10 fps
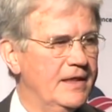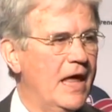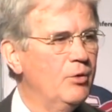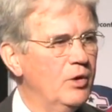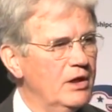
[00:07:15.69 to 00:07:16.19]

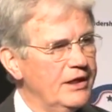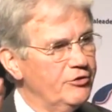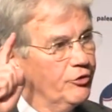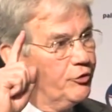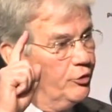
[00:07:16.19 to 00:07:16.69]
they will
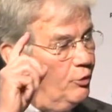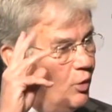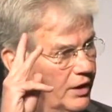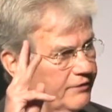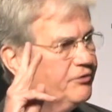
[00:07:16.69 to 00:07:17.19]
either through
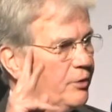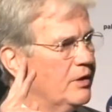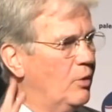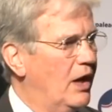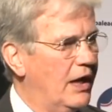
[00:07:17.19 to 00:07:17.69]
one of
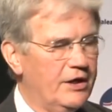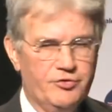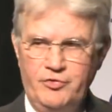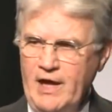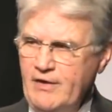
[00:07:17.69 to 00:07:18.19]
three ways